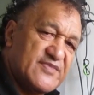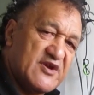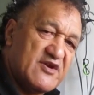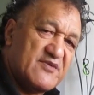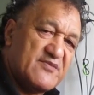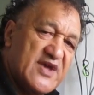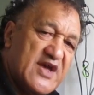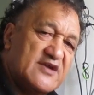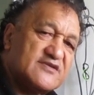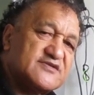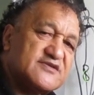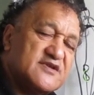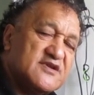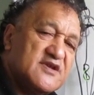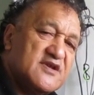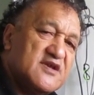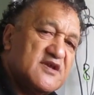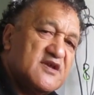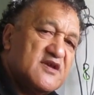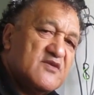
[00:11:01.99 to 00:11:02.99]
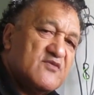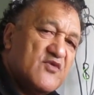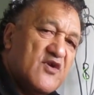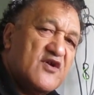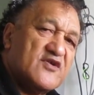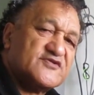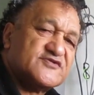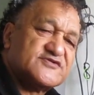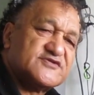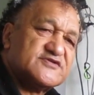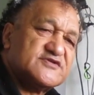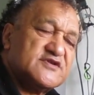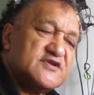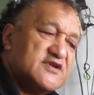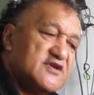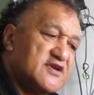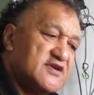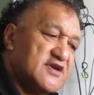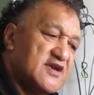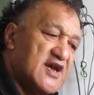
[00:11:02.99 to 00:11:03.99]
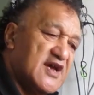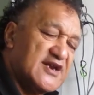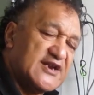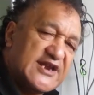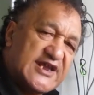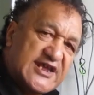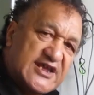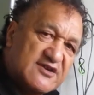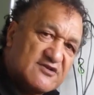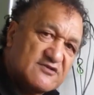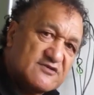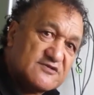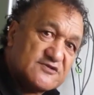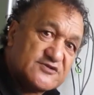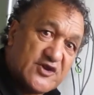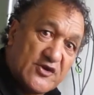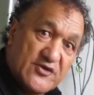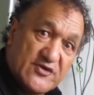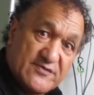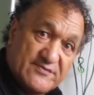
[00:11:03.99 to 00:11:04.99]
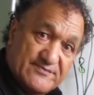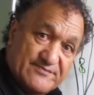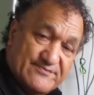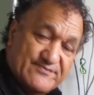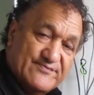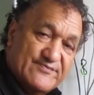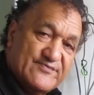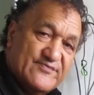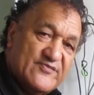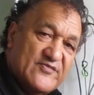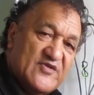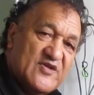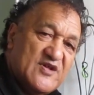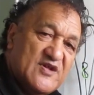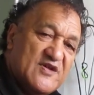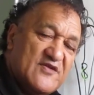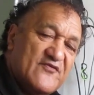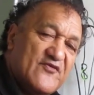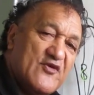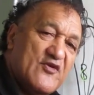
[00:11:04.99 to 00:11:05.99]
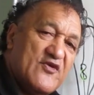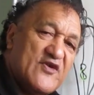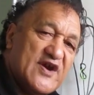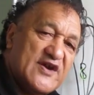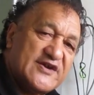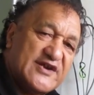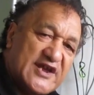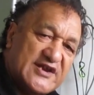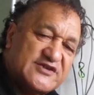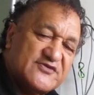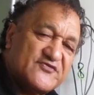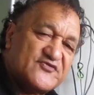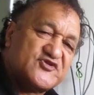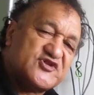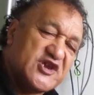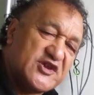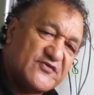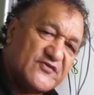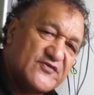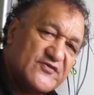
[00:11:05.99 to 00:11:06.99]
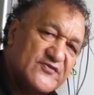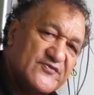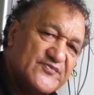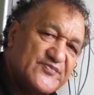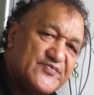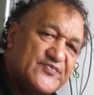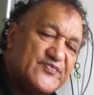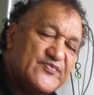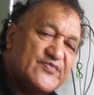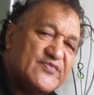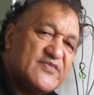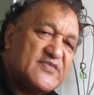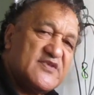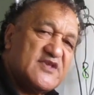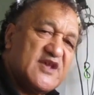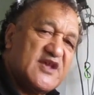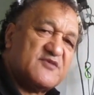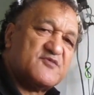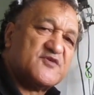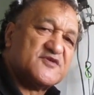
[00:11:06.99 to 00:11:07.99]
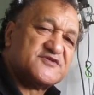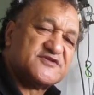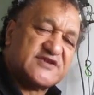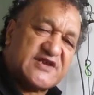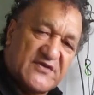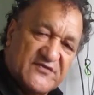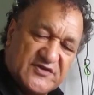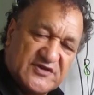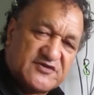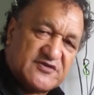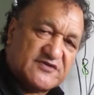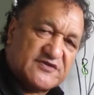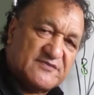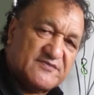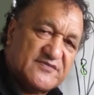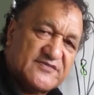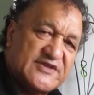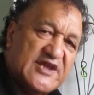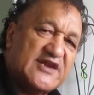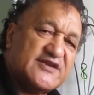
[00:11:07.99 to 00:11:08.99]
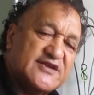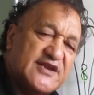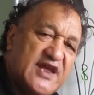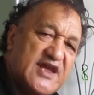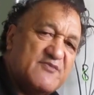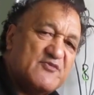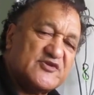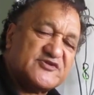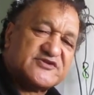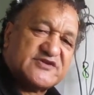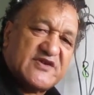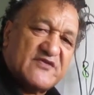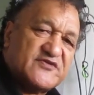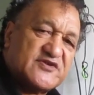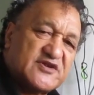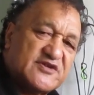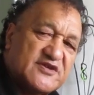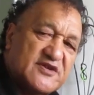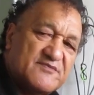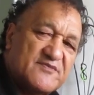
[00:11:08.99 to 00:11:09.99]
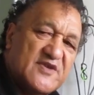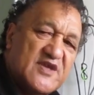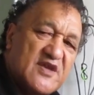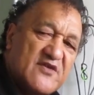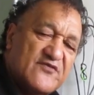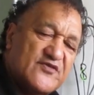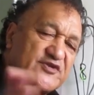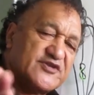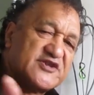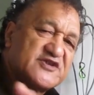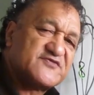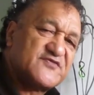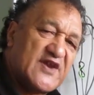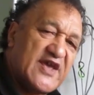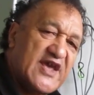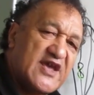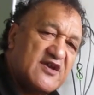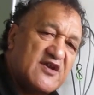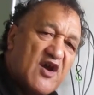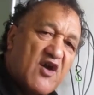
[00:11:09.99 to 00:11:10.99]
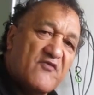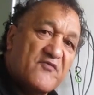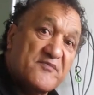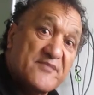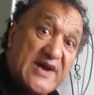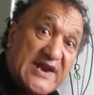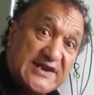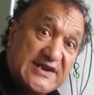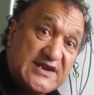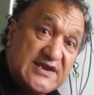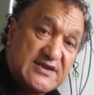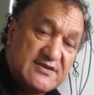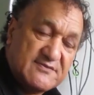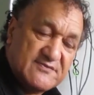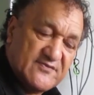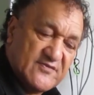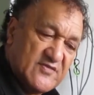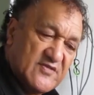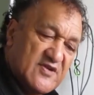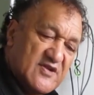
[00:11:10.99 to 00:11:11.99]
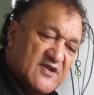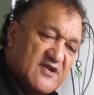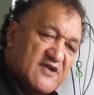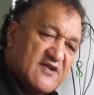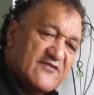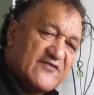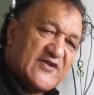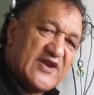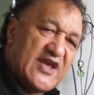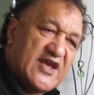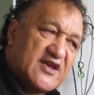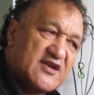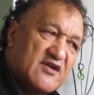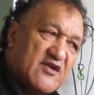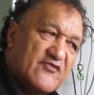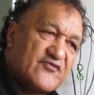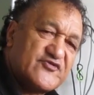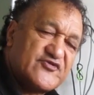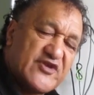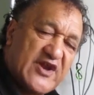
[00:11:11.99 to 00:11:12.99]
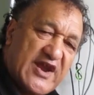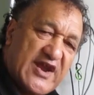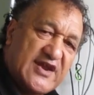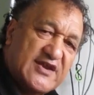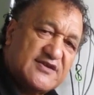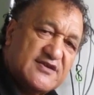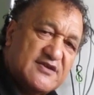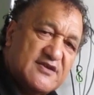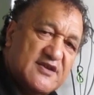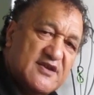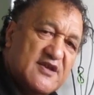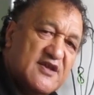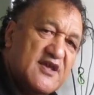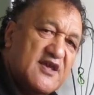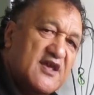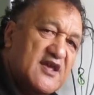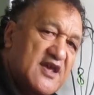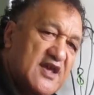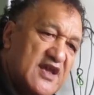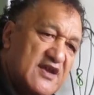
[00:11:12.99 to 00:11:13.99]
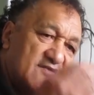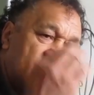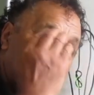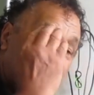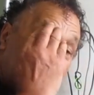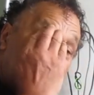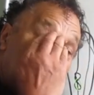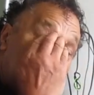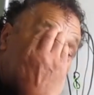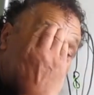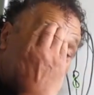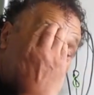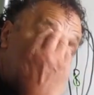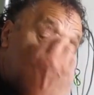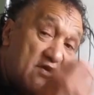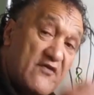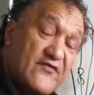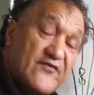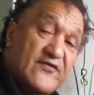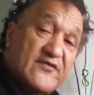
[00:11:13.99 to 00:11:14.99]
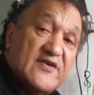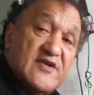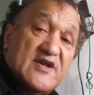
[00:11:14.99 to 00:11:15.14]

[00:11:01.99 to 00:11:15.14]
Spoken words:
Paramount was a legal term for a Native chief. It was given to them. That name was given to them for this flag of money, flag of trade, and flag of